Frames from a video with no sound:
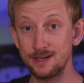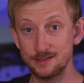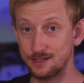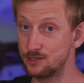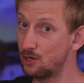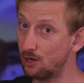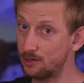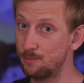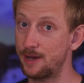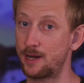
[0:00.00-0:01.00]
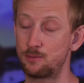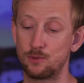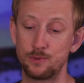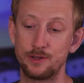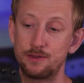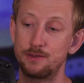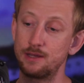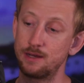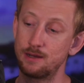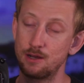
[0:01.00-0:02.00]
means it's not compatible with
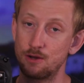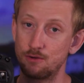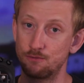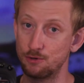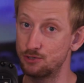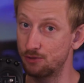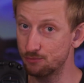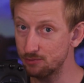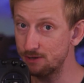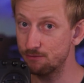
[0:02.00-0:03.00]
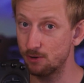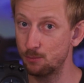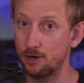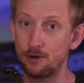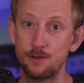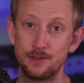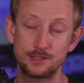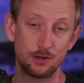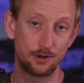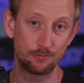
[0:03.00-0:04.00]
the version three firmware
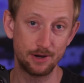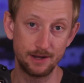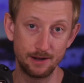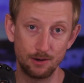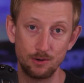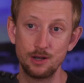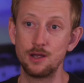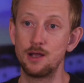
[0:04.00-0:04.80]
that's on our radio.